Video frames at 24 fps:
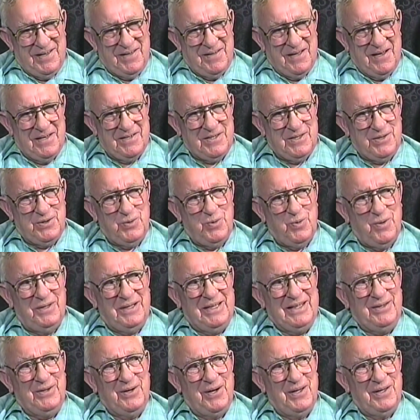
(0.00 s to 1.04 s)
That's
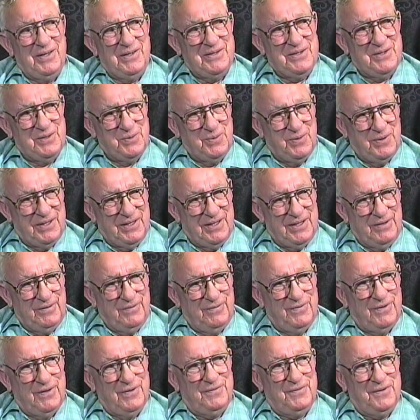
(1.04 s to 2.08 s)
$20 a week
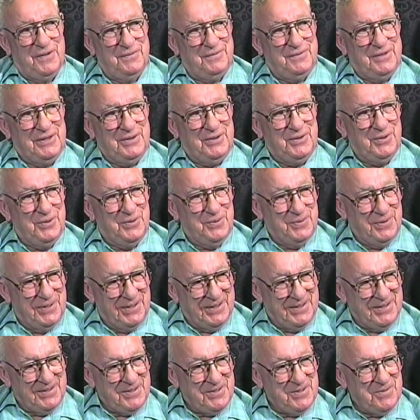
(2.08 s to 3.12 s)
for 52
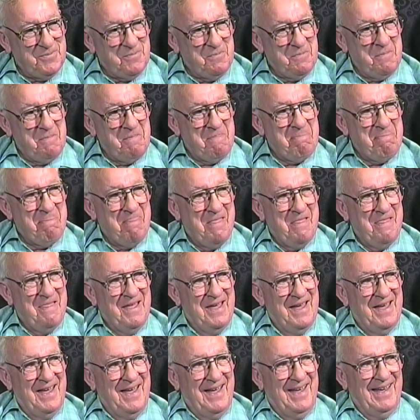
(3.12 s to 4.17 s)
weeks.
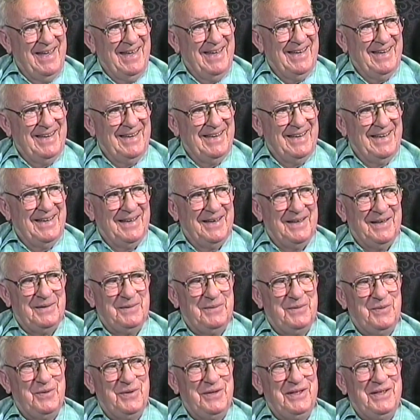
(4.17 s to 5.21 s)

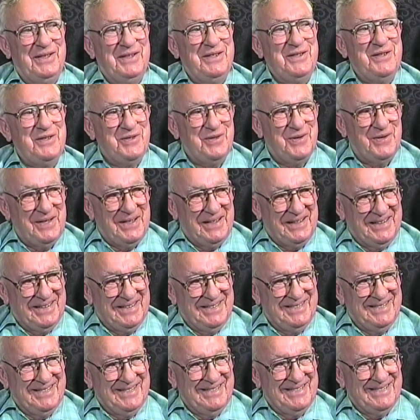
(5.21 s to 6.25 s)
And we enjoyed it.
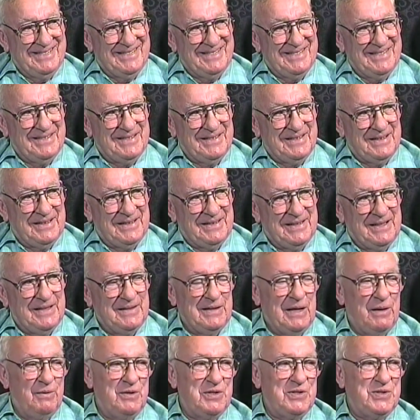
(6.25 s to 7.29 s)
And uh, that,
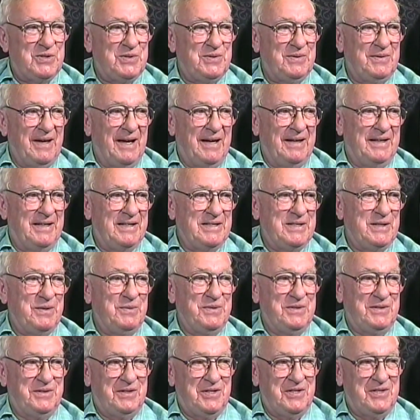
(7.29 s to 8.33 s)
that was, I guess it
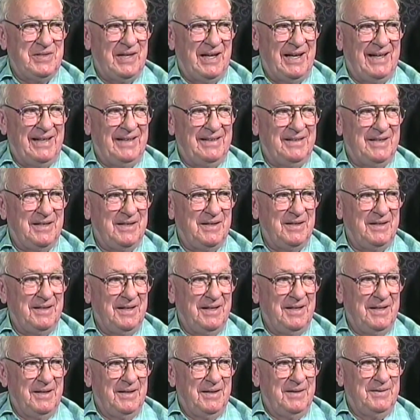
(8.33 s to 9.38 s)
was designed to,
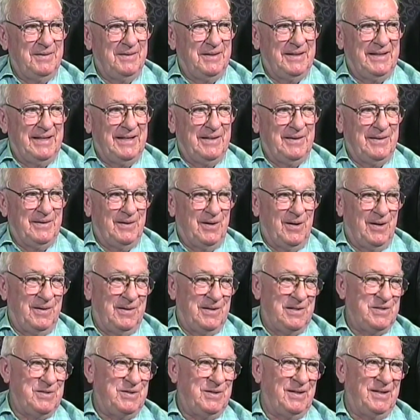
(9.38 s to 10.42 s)
to get all
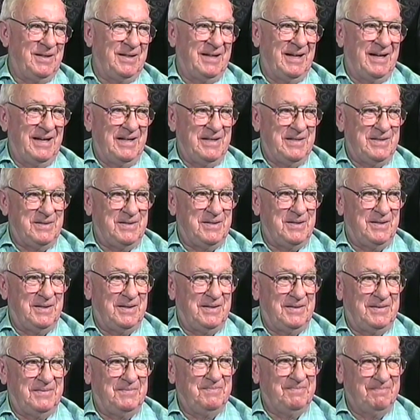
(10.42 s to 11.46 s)
us young guys
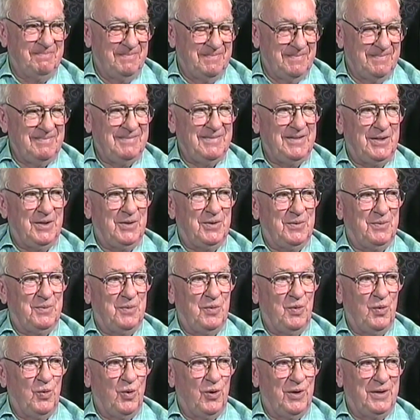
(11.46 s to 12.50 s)
uh, you know,
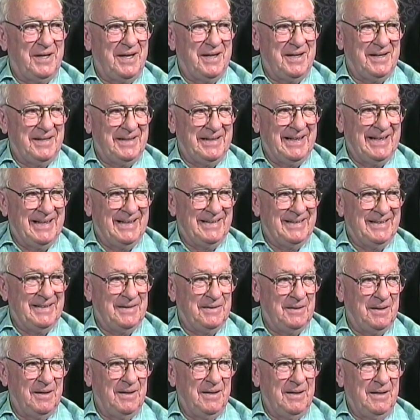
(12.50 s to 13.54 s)
working again. And,
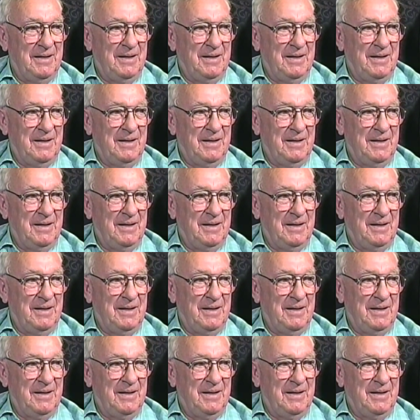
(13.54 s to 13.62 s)
Back.